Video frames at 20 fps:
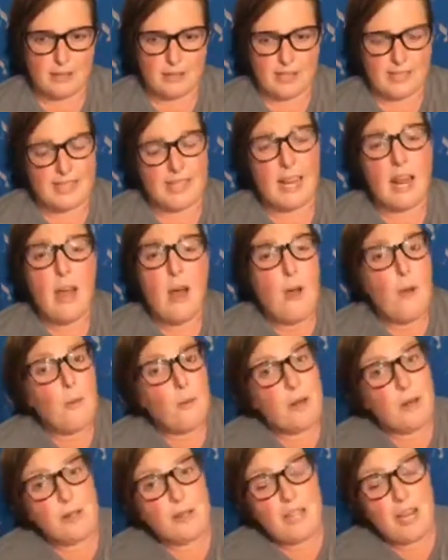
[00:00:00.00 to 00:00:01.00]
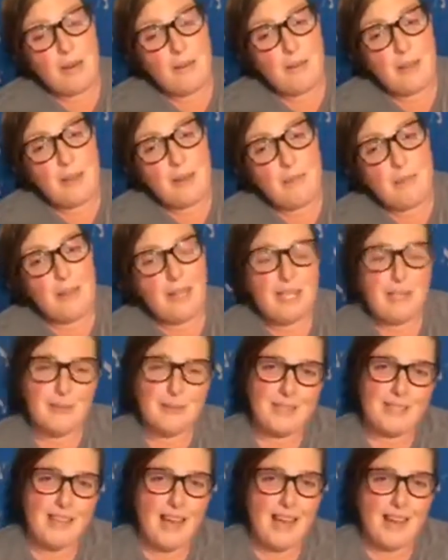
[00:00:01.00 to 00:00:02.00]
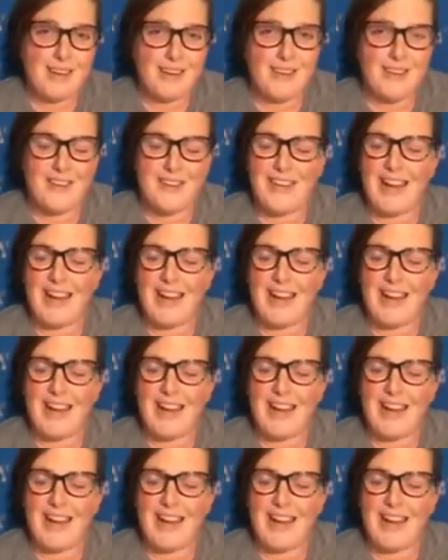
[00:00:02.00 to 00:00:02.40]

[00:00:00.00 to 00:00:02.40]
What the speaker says: And they said, when you're done with them, please recycle.